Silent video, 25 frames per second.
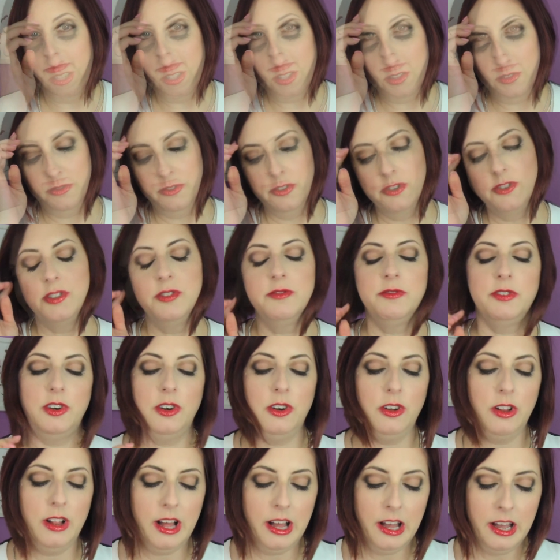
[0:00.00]
So first of
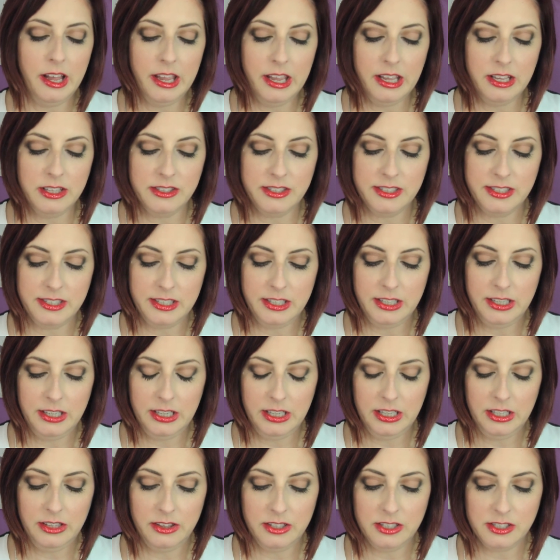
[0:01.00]
all, I had
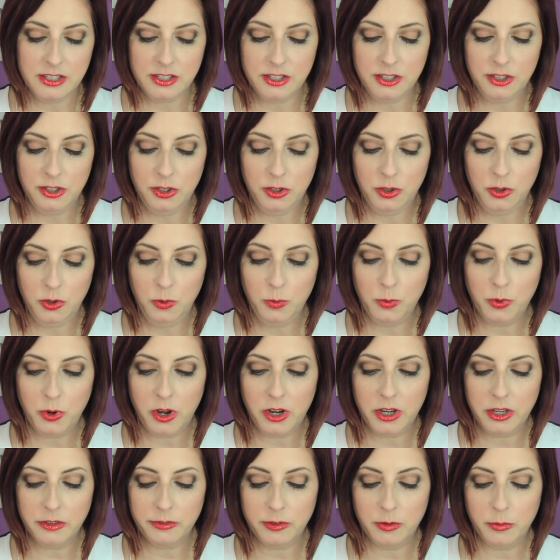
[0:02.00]
seen this new
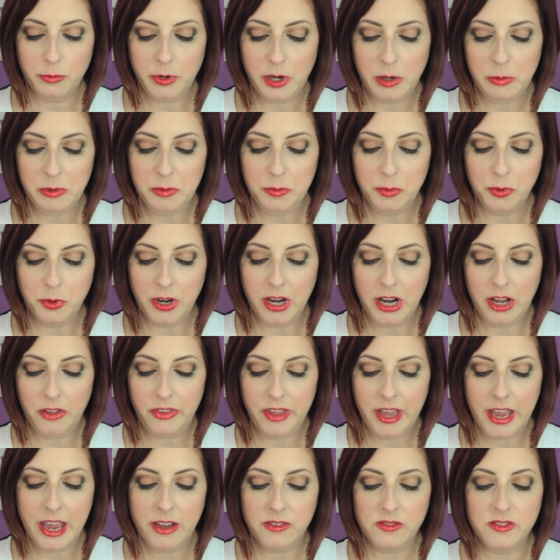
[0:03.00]
product from Bobbi Brown.
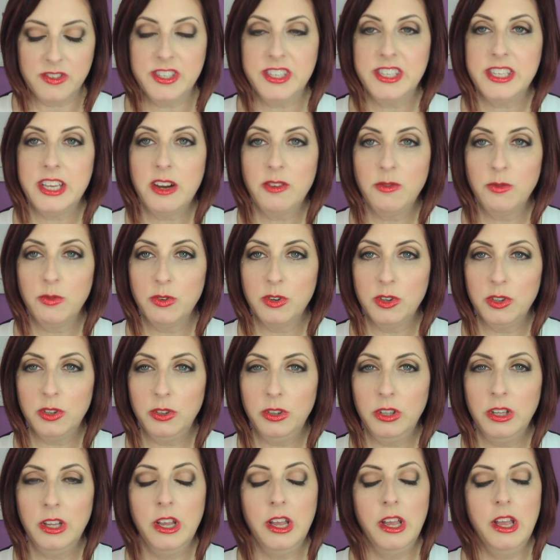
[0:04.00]
They have
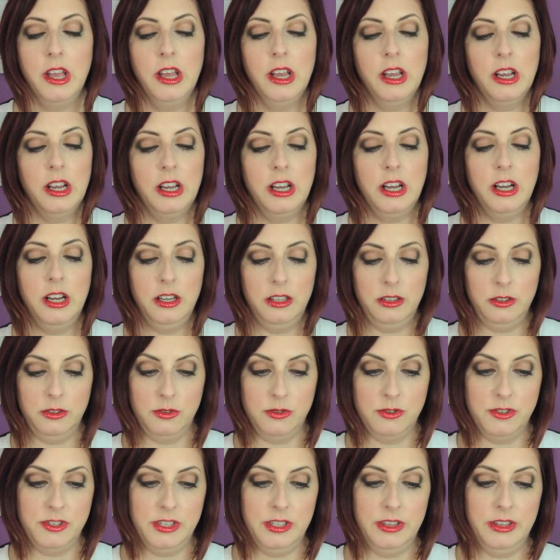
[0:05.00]
several
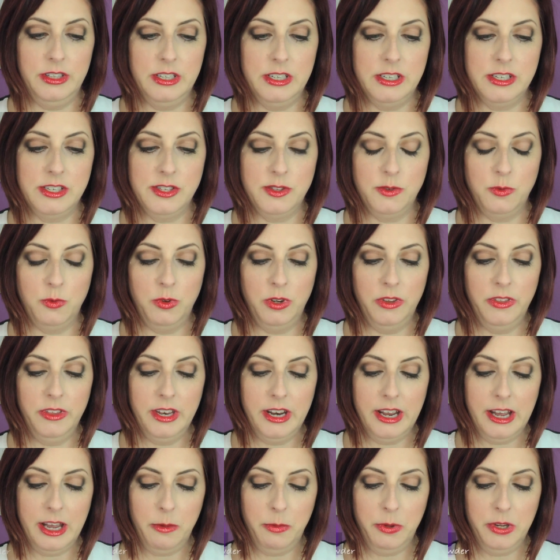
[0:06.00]
colors in this. The one
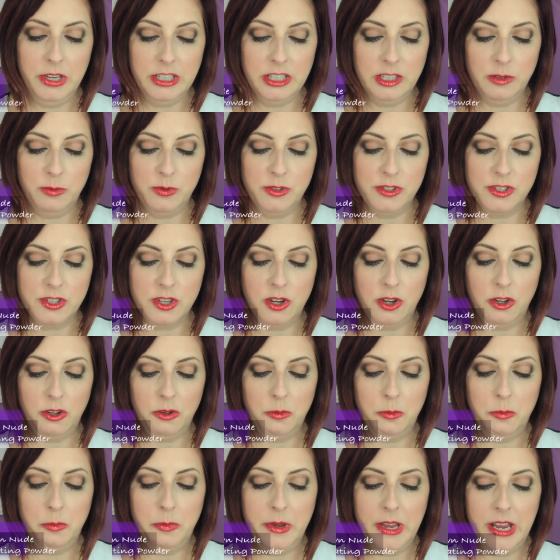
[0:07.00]
that I picked up was
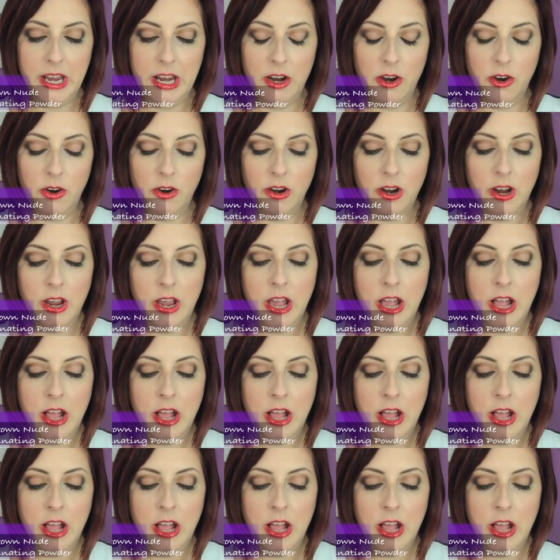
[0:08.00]
called Bear.